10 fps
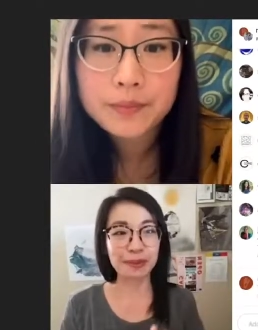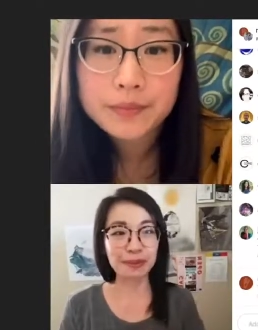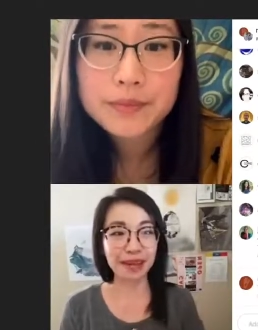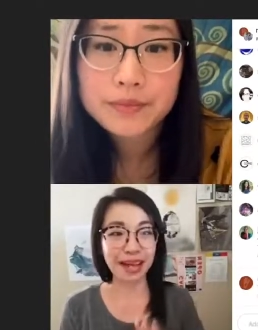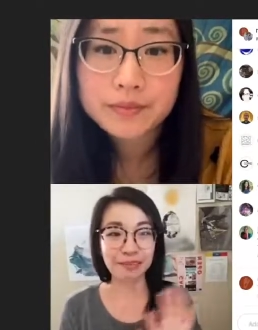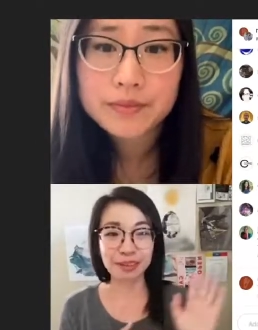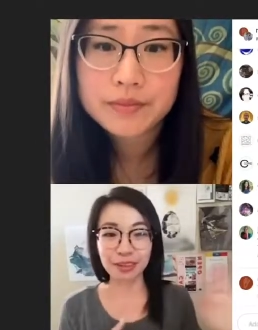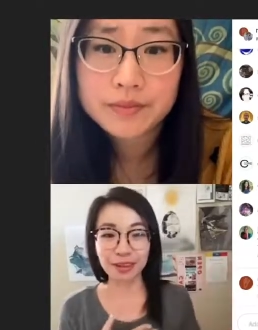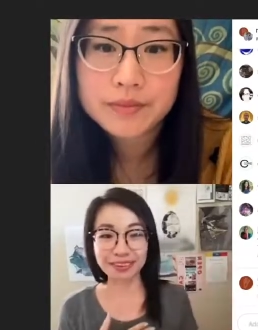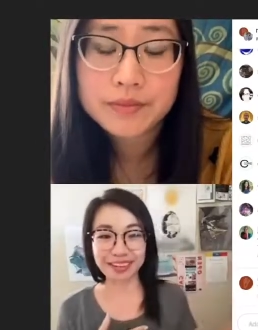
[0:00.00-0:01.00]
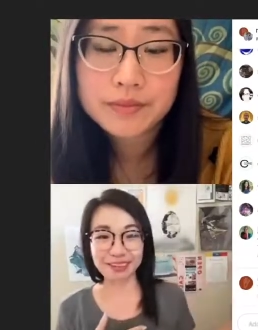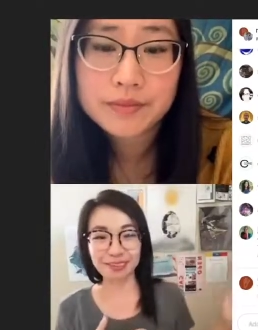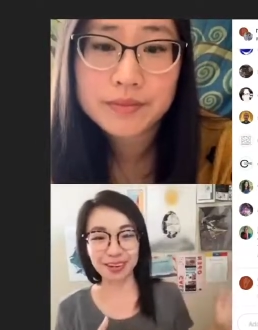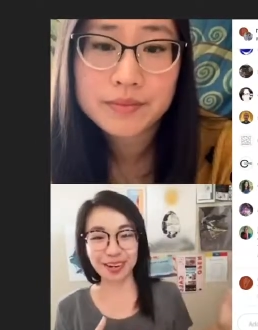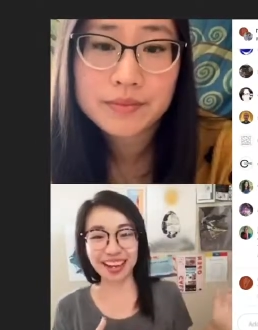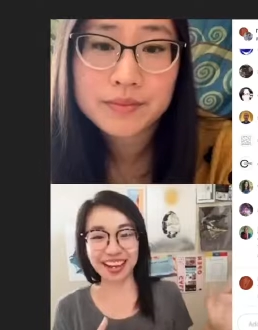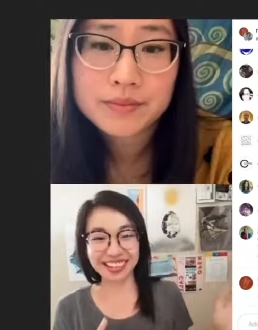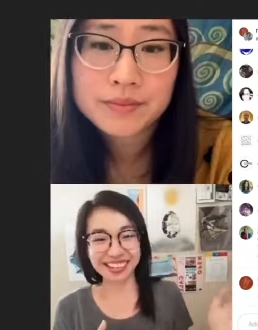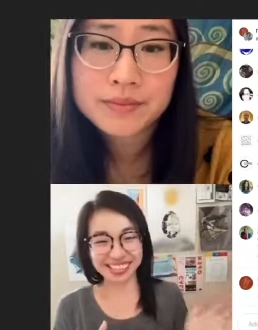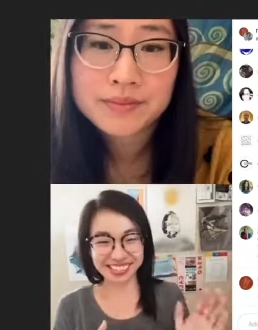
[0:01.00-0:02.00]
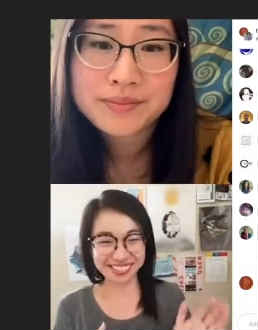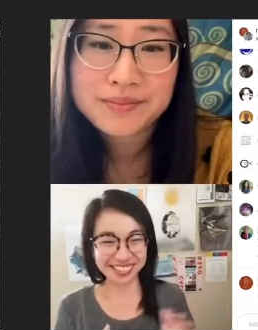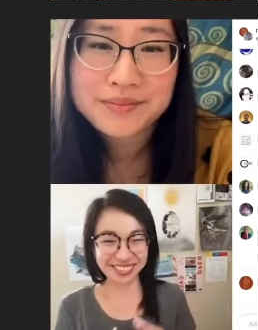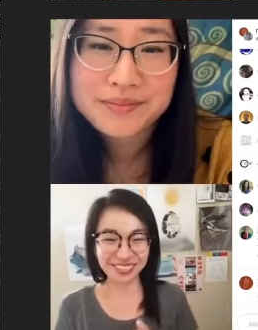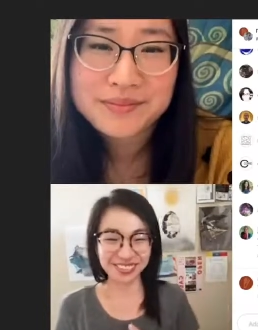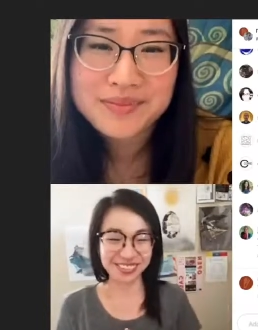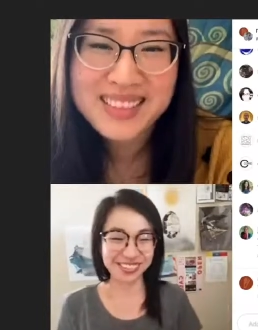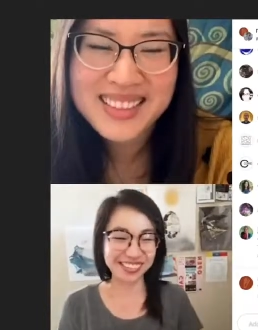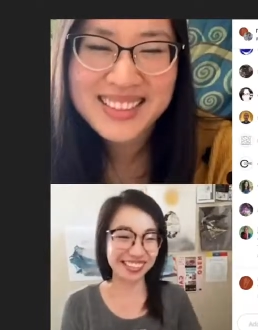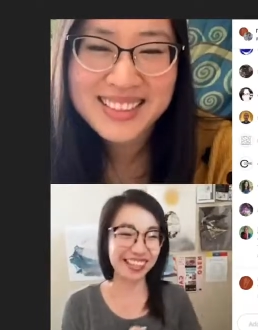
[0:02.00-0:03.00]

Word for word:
Speaker 1: maybe I haven't thought that far ahead because I'm still producing.